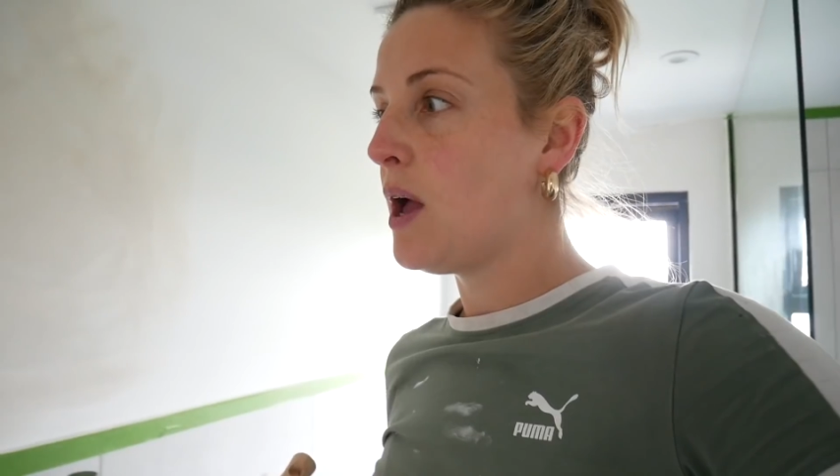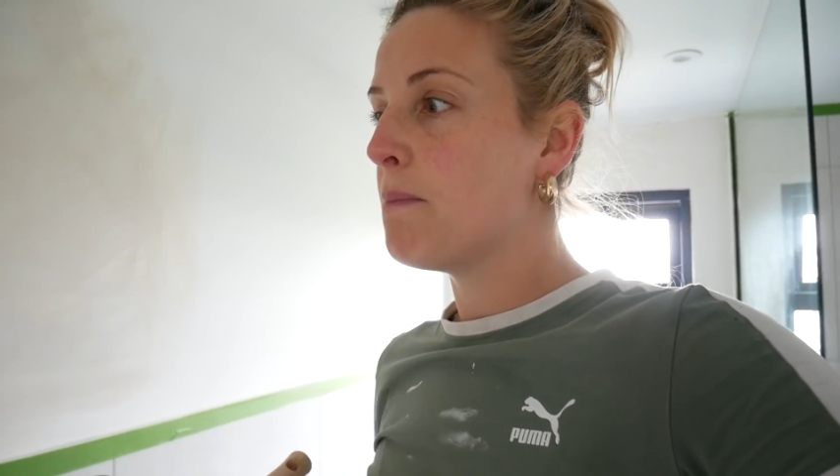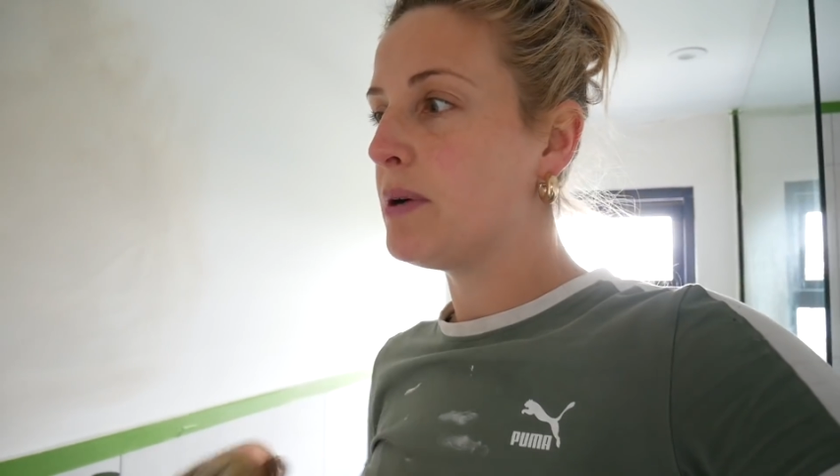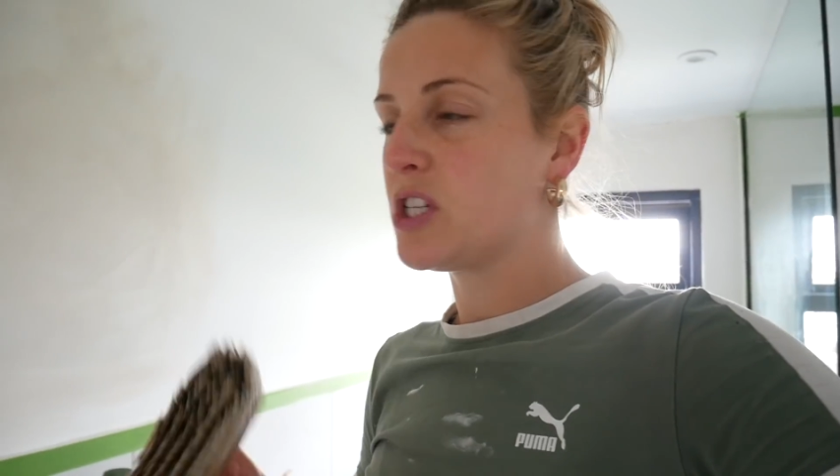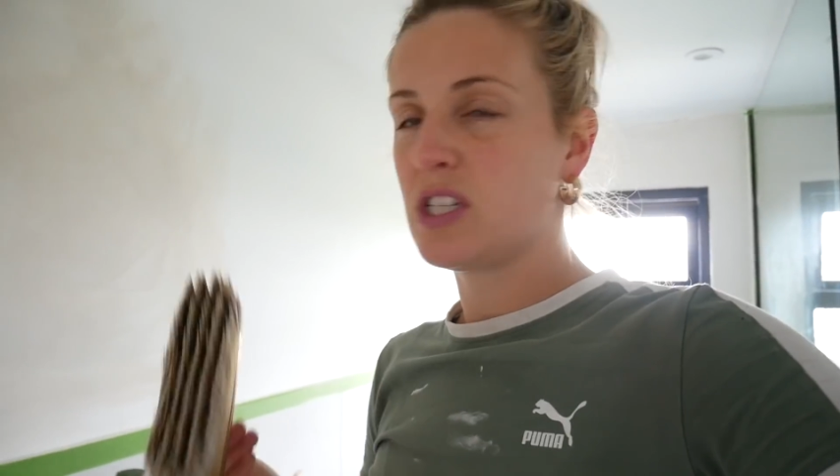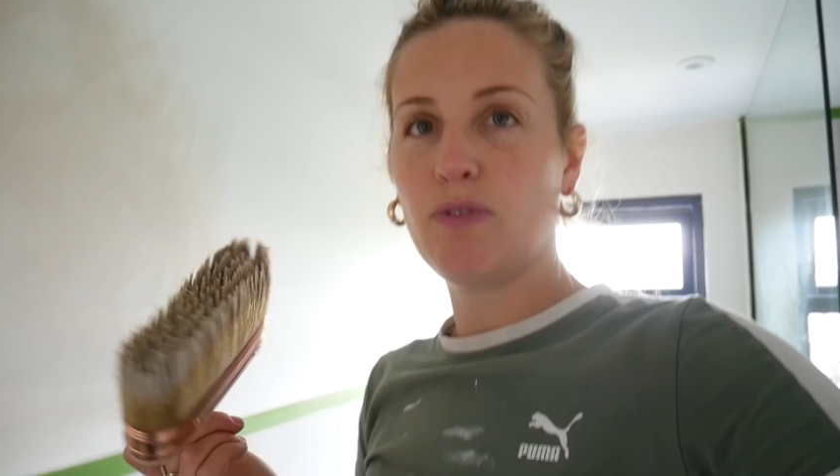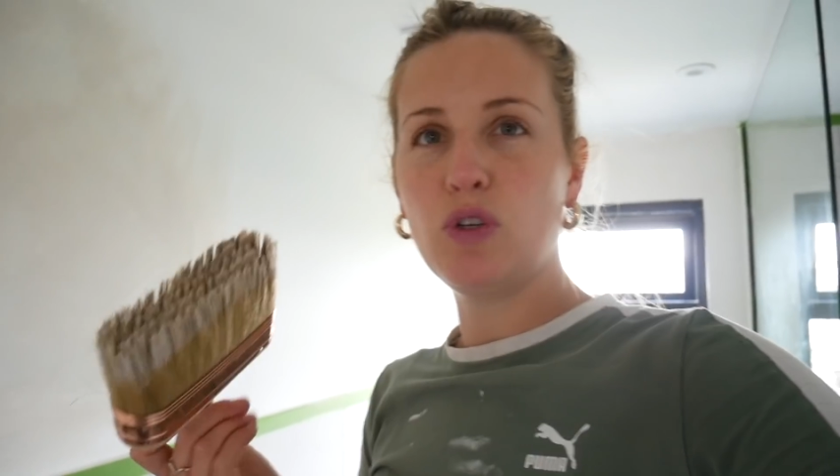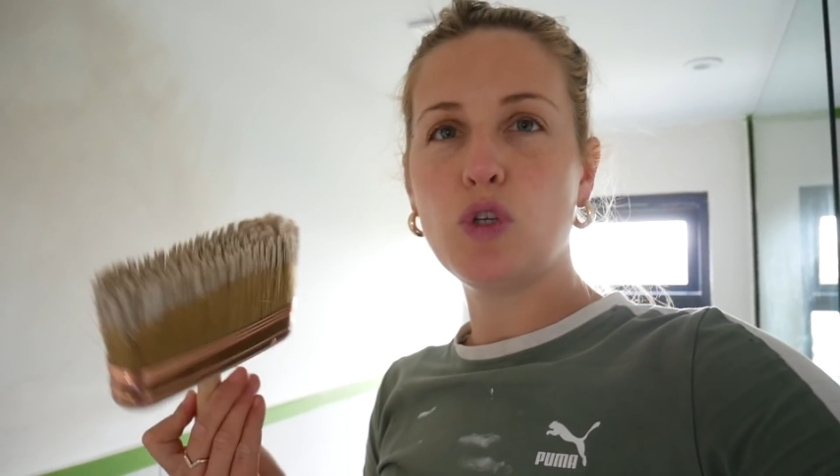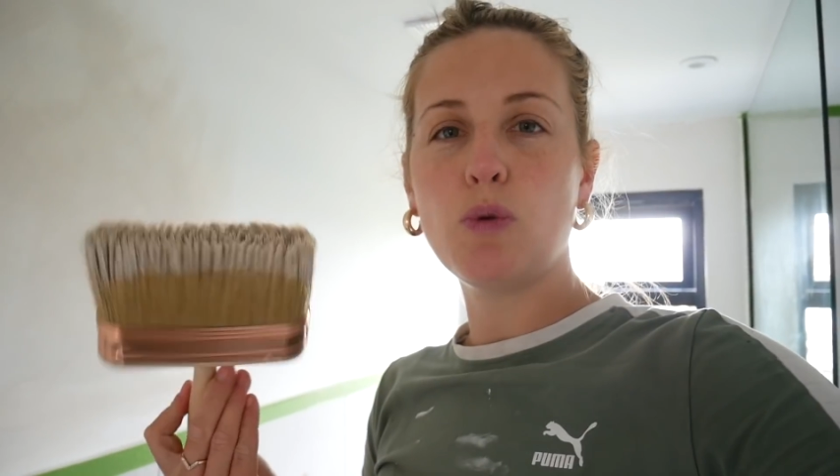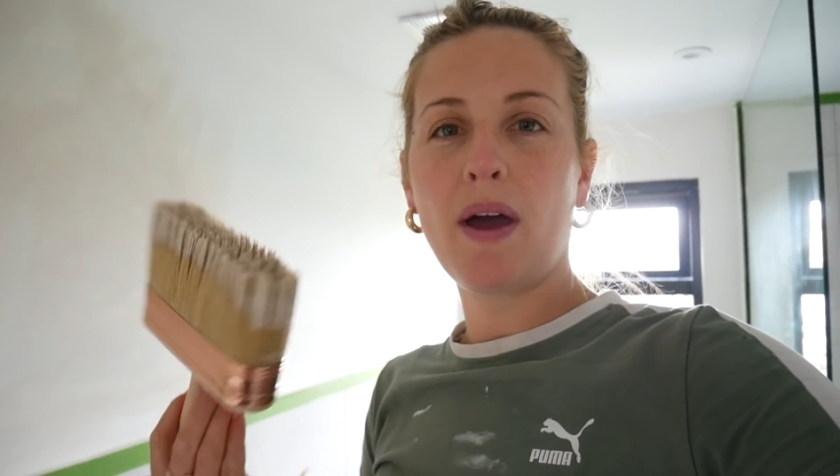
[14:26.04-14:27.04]
But just if you
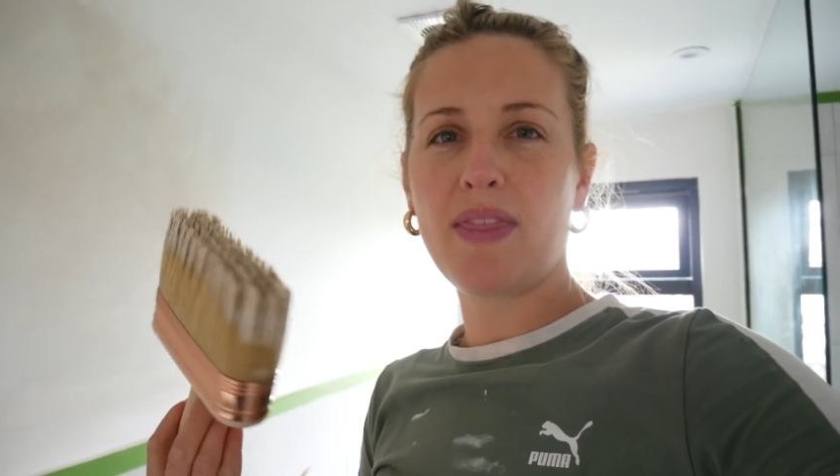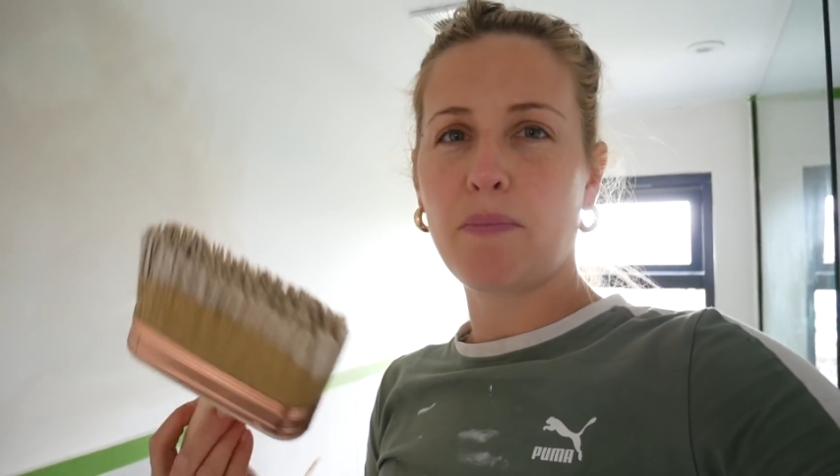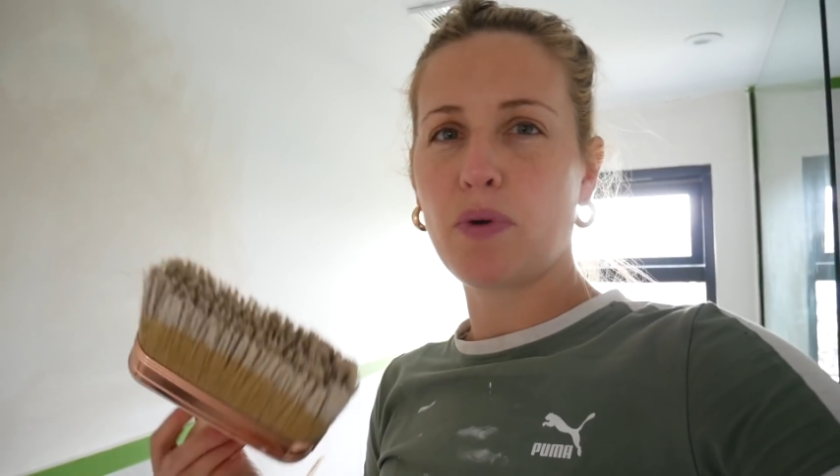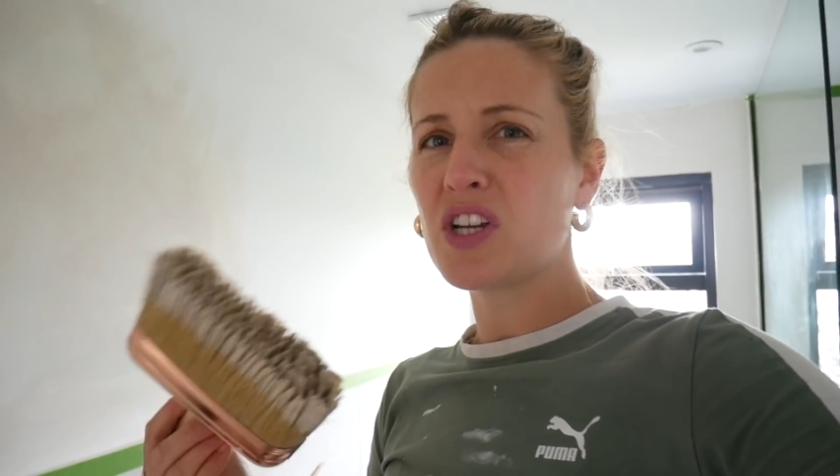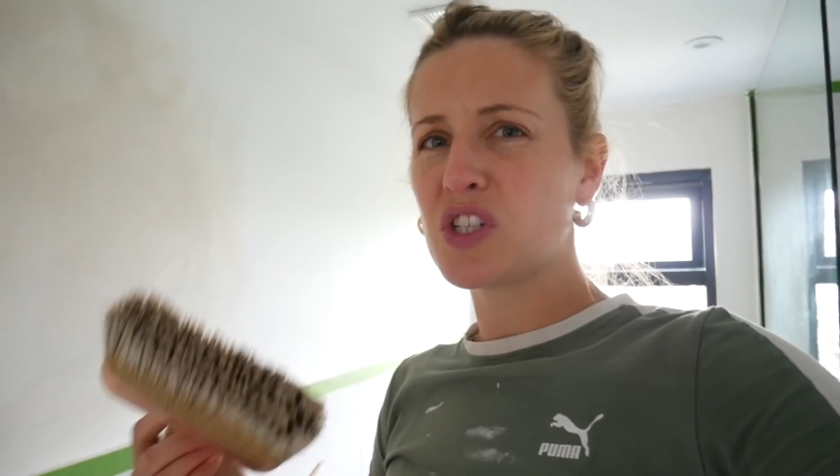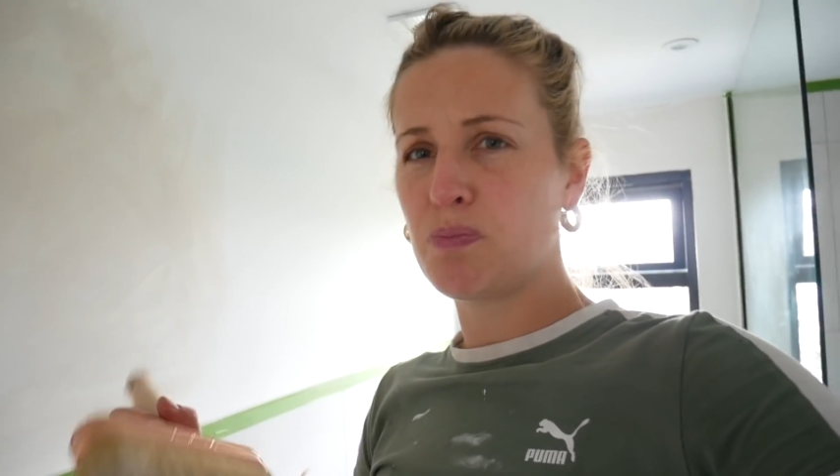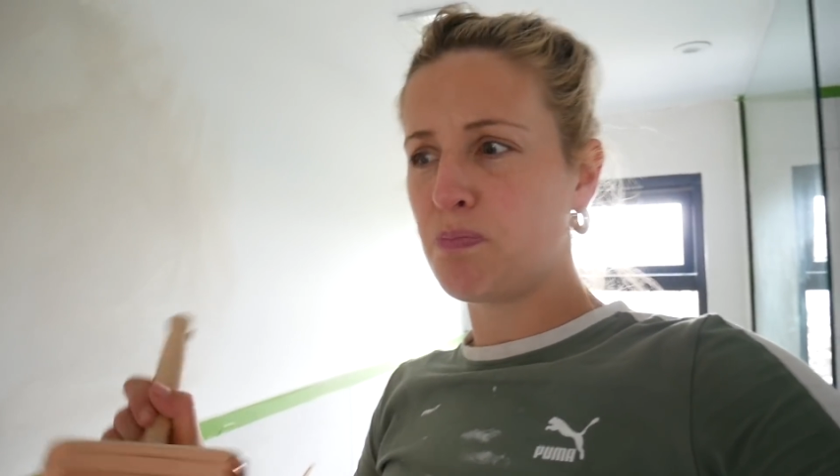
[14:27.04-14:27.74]
do buy their brush,